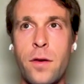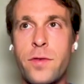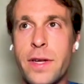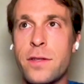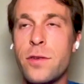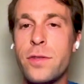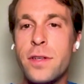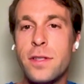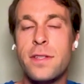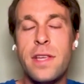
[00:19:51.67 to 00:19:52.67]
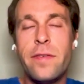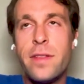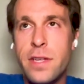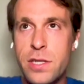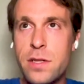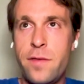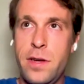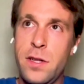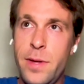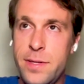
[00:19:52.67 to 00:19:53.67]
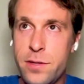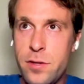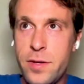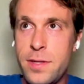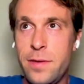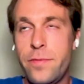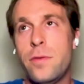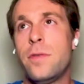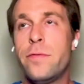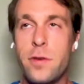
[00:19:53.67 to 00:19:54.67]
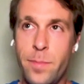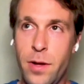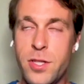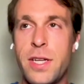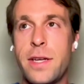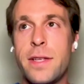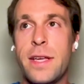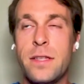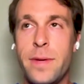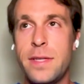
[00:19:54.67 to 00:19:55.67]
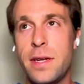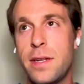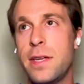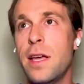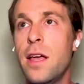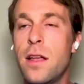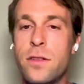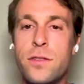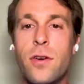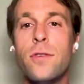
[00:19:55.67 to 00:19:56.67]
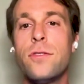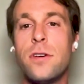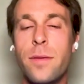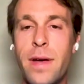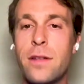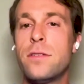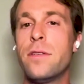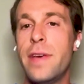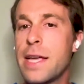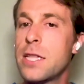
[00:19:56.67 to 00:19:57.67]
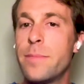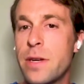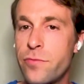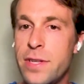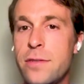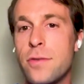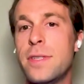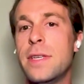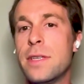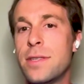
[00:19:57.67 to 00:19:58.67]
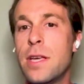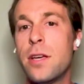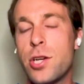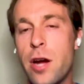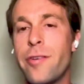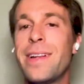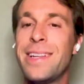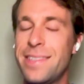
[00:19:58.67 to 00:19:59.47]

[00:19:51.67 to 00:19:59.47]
Right. So the, the definition of economic security for, for a blockchain is basically the total amount of economic resources currently